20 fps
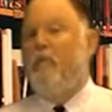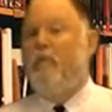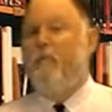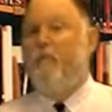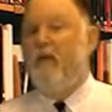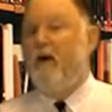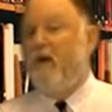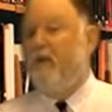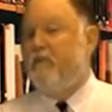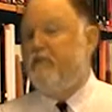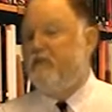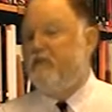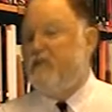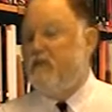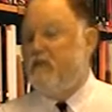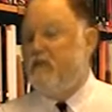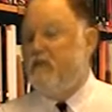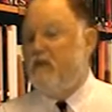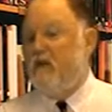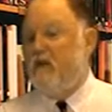better
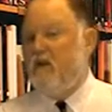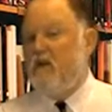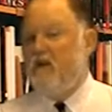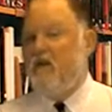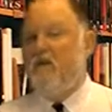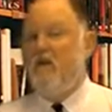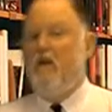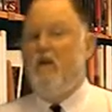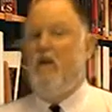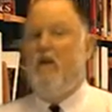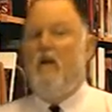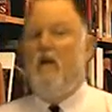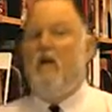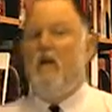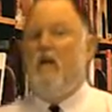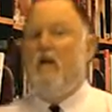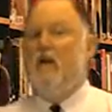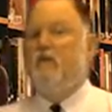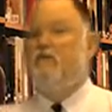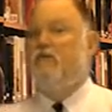positioning?
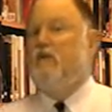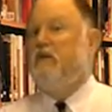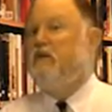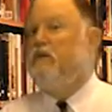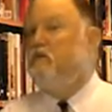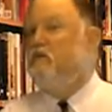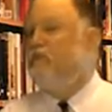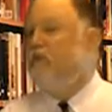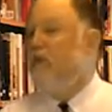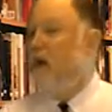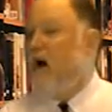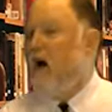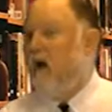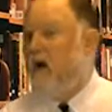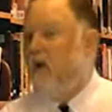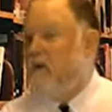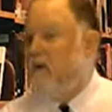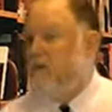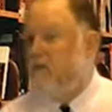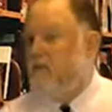Is it new
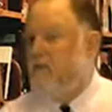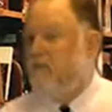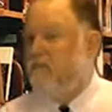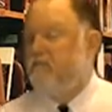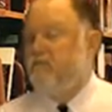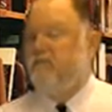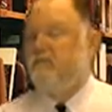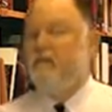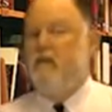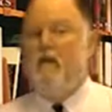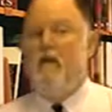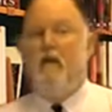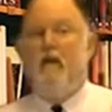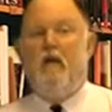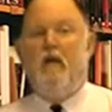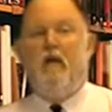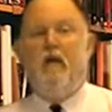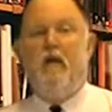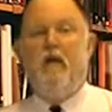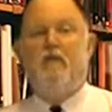product?
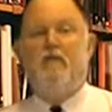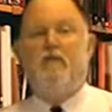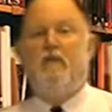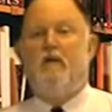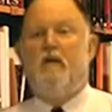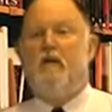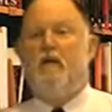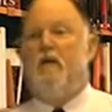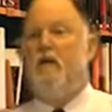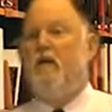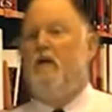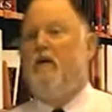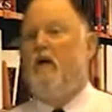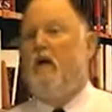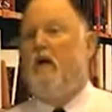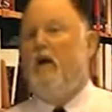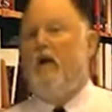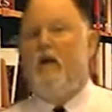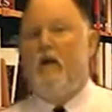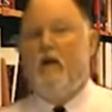Is it
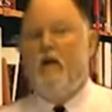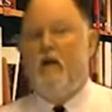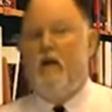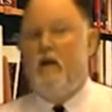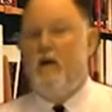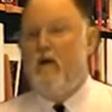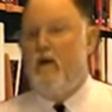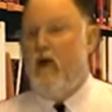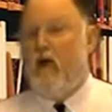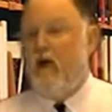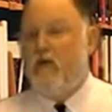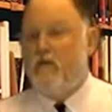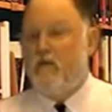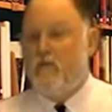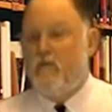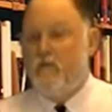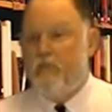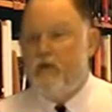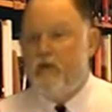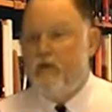
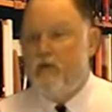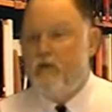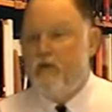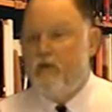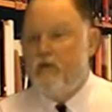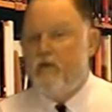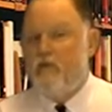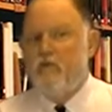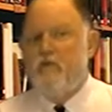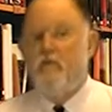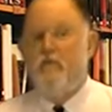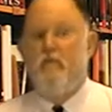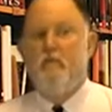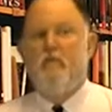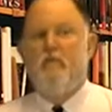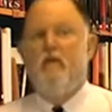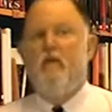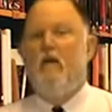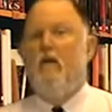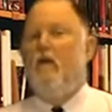international movement?
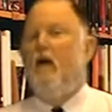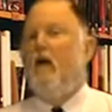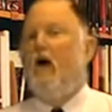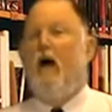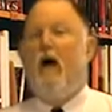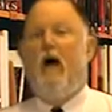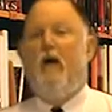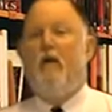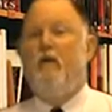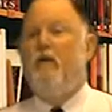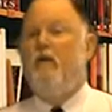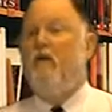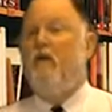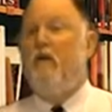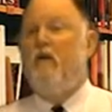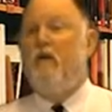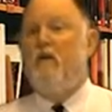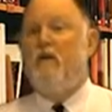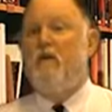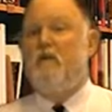I don't know
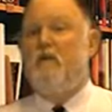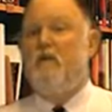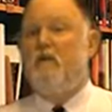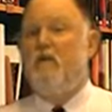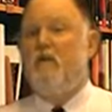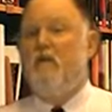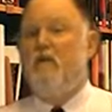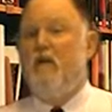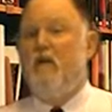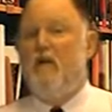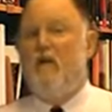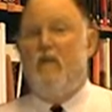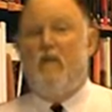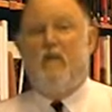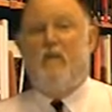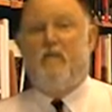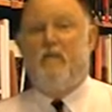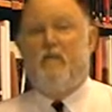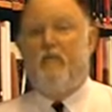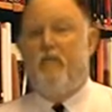what it is.
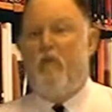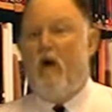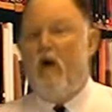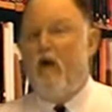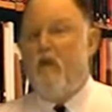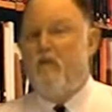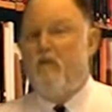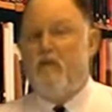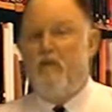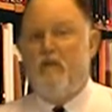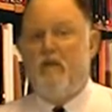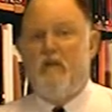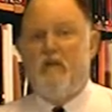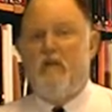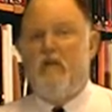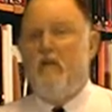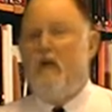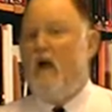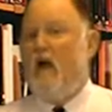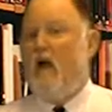Is it
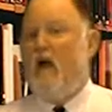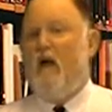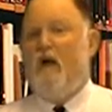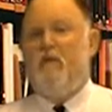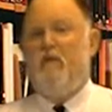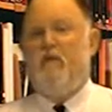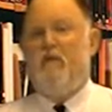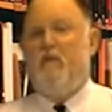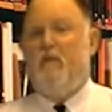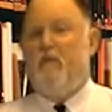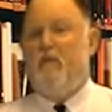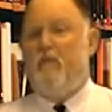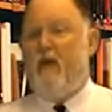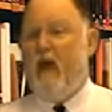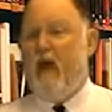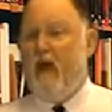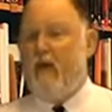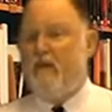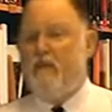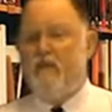pricing? Is it
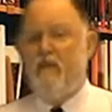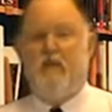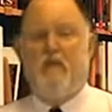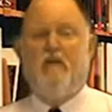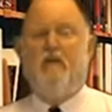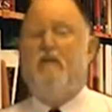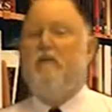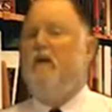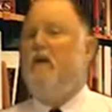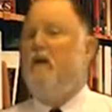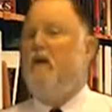packaging?